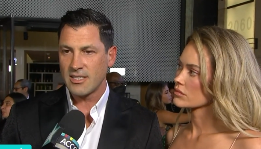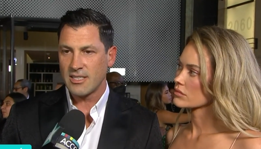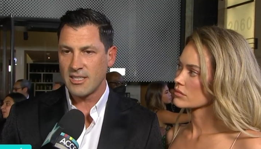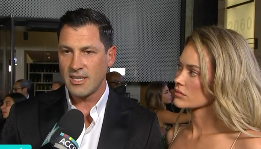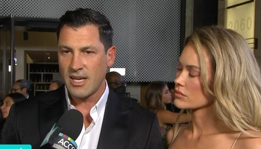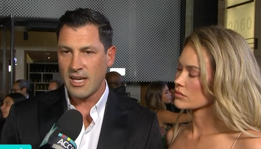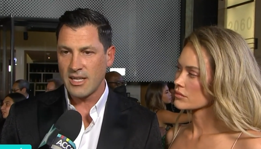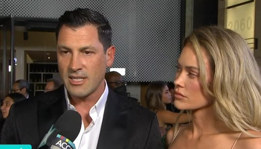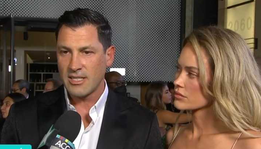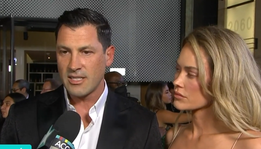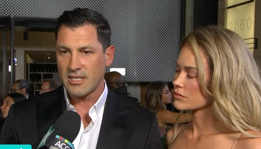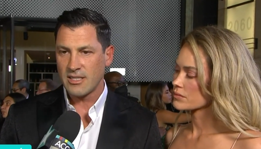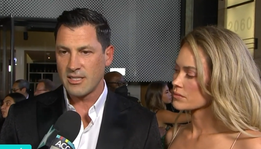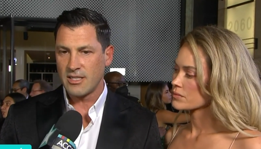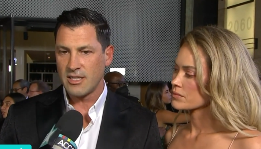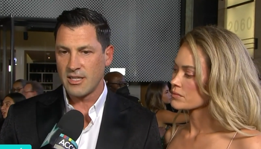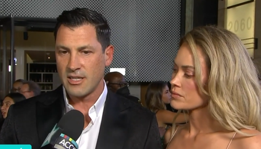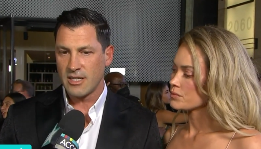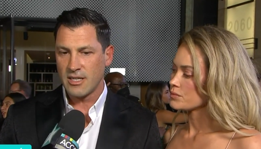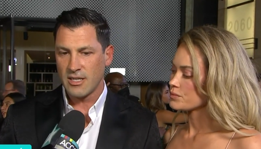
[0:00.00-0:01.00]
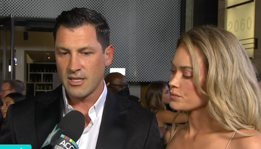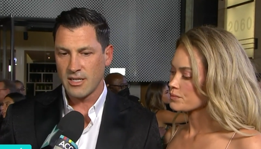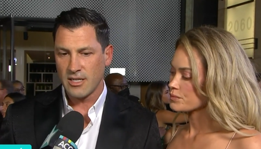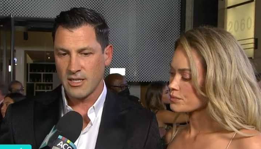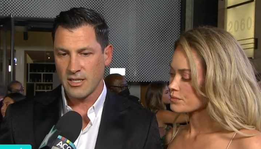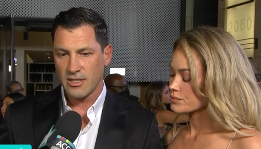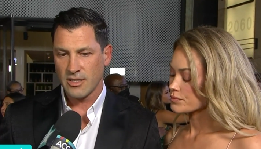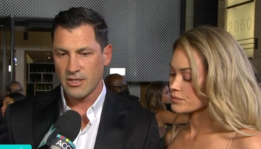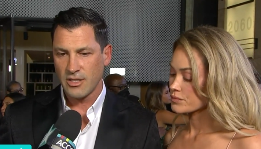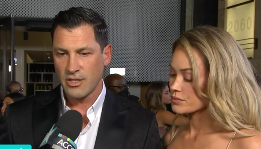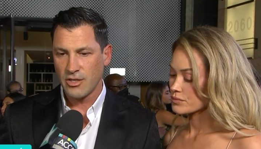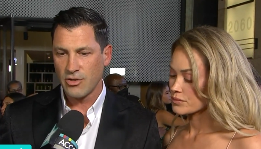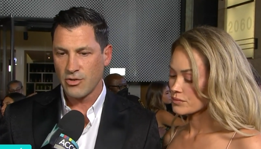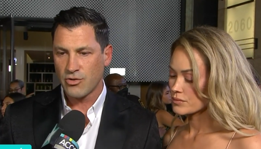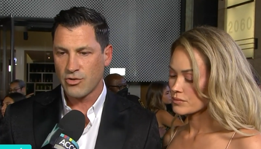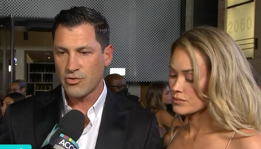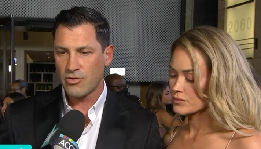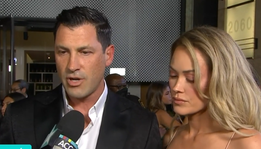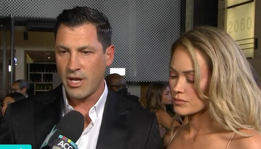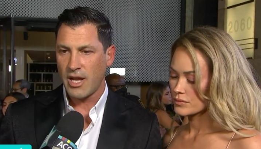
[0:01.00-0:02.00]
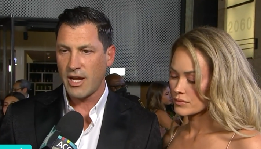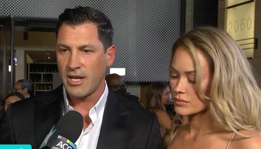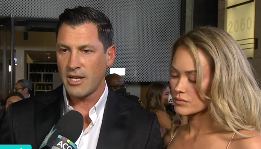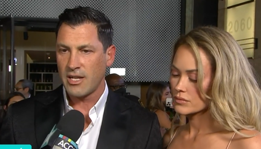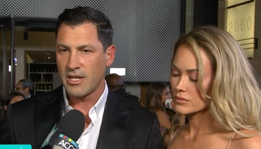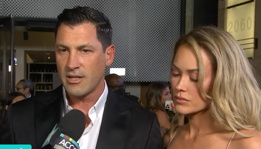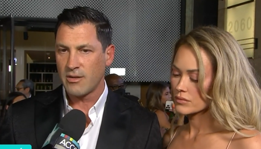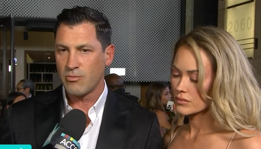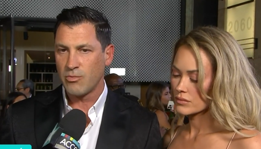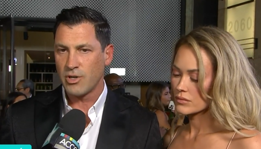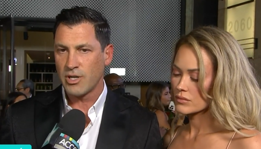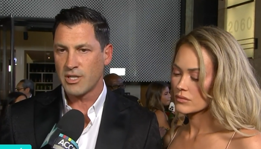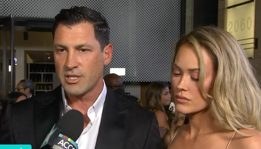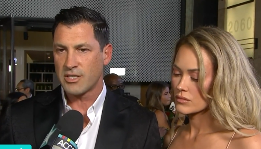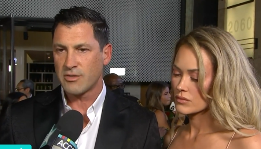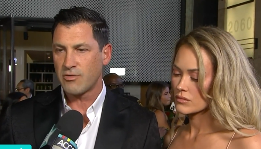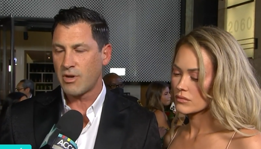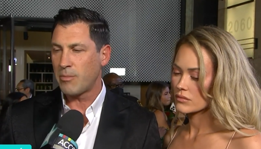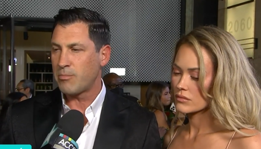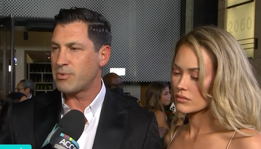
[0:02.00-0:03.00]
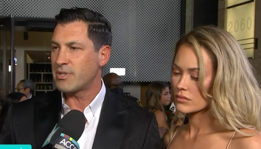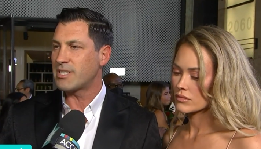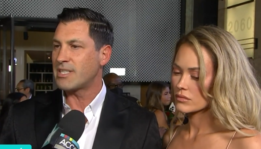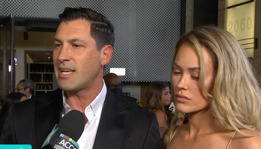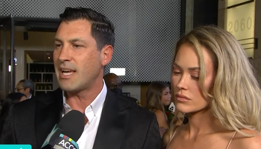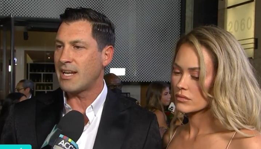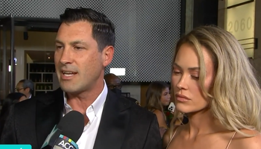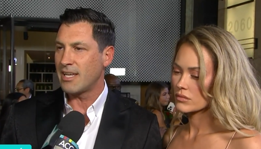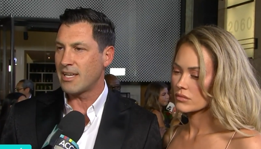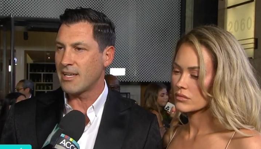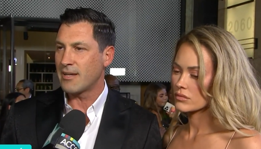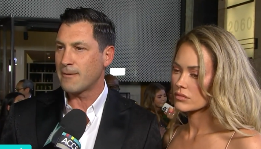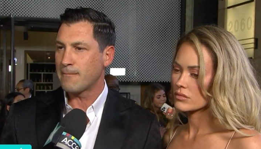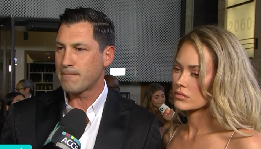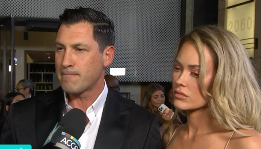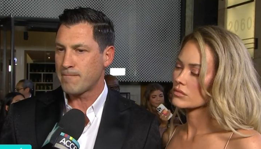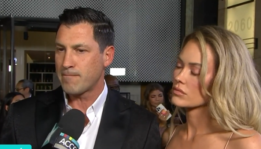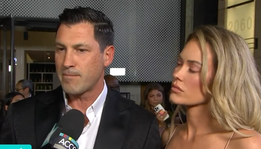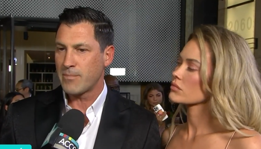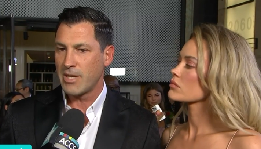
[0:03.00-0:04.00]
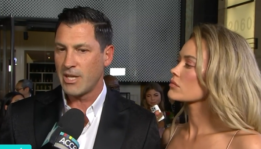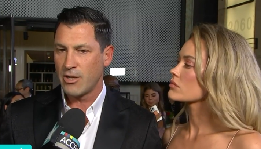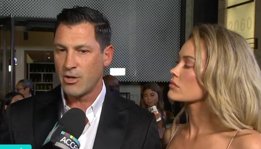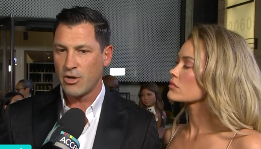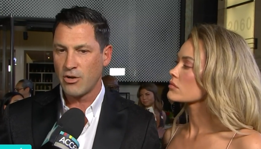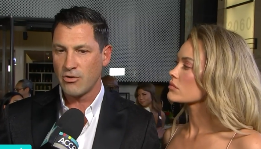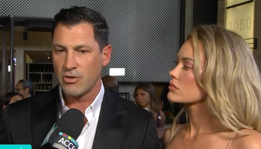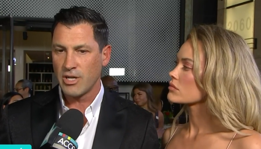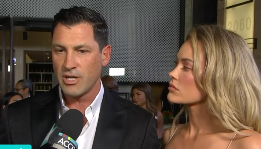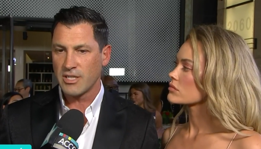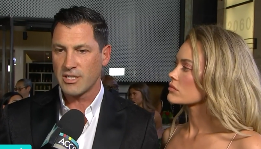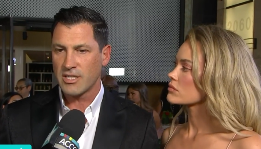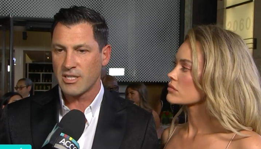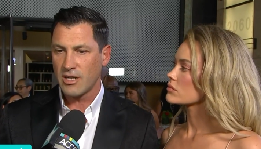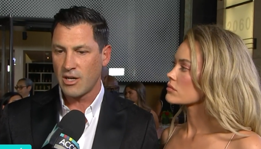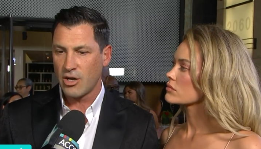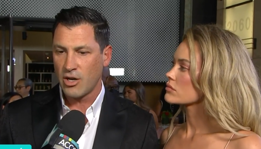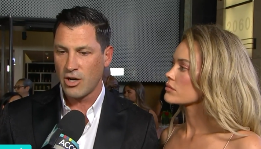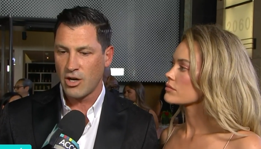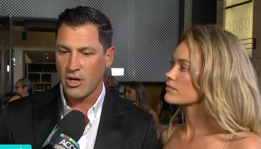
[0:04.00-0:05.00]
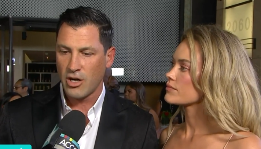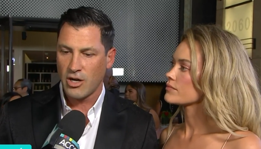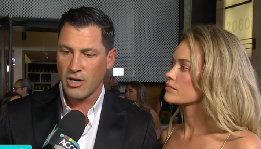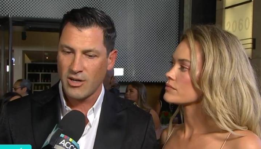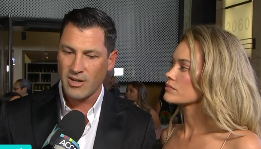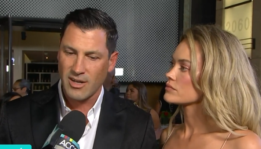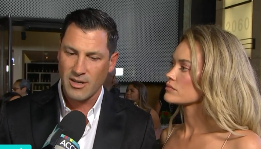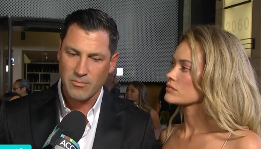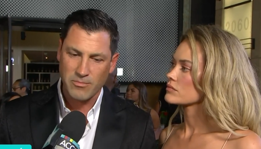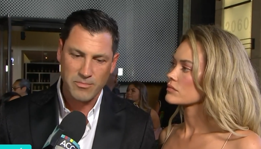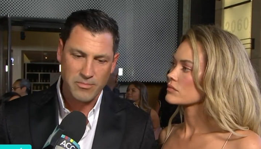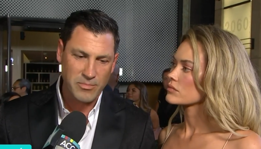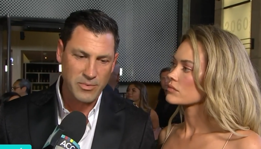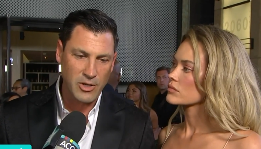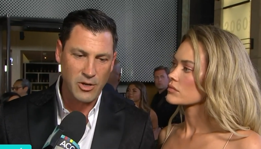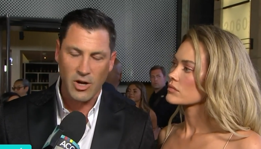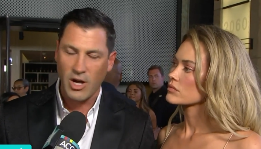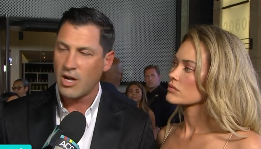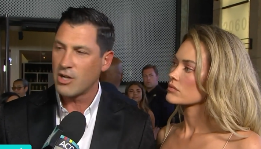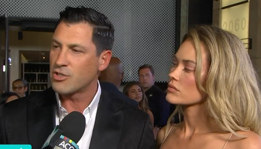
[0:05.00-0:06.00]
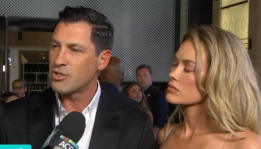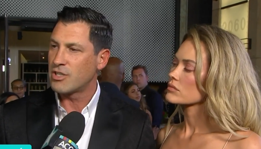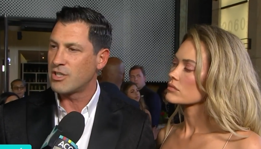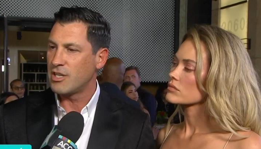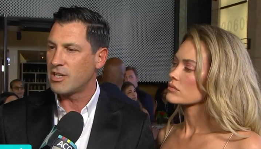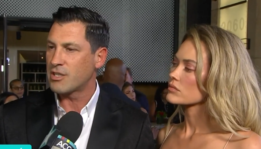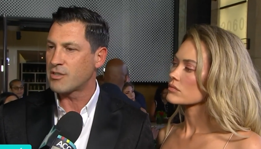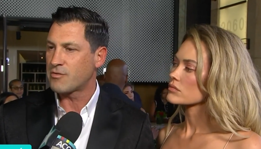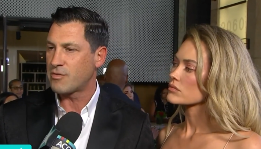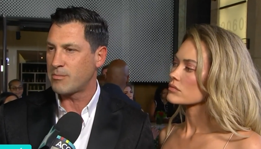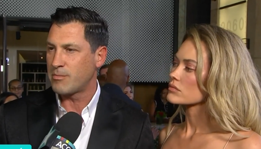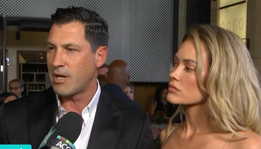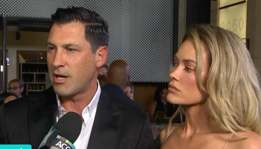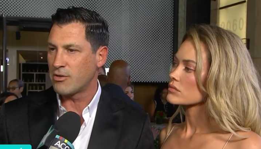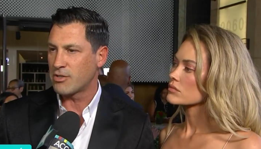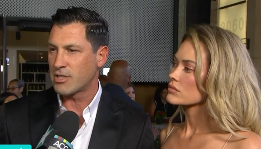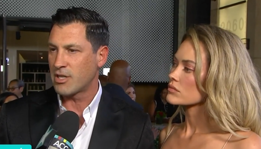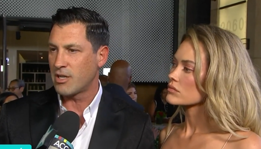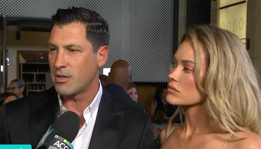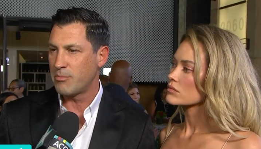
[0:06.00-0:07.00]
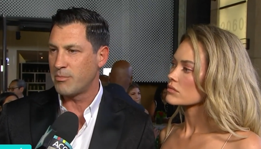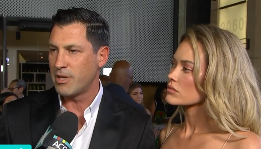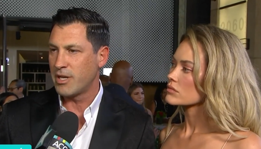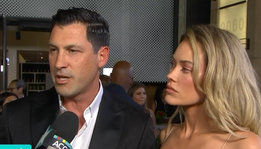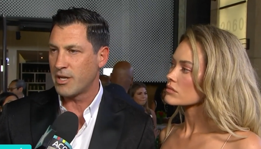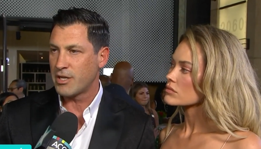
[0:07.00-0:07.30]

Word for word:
Speaker 1: that the the Ukraine and what it's representing, you know, is. Uh, you know, 100 years from now is going to be a